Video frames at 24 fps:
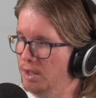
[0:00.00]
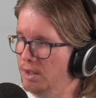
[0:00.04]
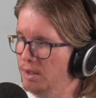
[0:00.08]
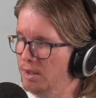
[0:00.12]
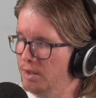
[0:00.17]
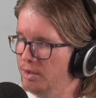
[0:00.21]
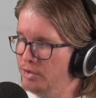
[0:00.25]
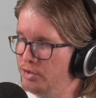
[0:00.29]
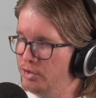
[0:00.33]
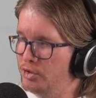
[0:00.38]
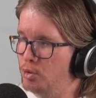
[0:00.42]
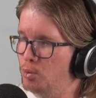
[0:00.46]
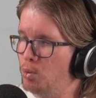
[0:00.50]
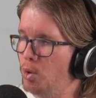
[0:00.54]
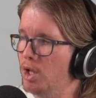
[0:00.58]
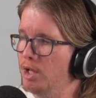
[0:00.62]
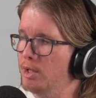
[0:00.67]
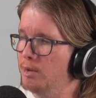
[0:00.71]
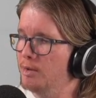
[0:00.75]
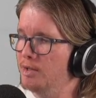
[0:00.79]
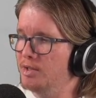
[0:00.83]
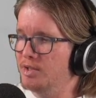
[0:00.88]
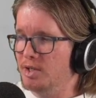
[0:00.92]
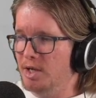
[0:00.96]

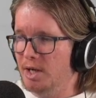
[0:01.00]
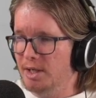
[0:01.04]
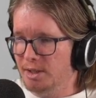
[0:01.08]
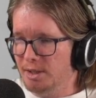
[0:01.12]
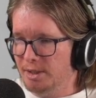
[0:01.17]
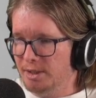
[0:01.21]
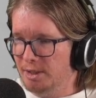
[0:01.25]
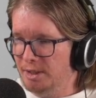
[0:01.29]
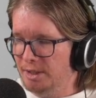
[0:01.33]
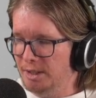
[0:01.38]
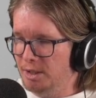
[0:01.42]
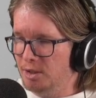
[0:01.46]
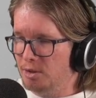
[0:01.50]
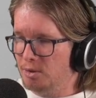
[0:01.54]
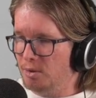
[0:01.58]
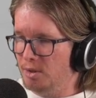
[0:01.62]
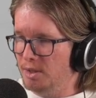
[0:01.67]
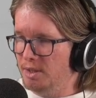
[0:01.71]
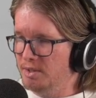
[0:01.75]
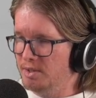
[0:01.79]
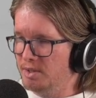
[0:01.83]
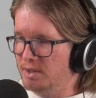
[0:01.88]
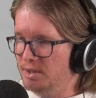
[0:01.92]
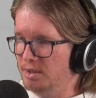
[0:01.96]
Squalor is slightly
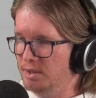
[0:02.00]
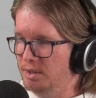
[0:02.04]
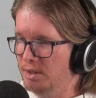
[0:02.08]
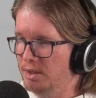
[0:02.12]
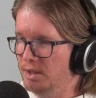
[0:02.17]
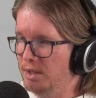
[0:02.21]
increased,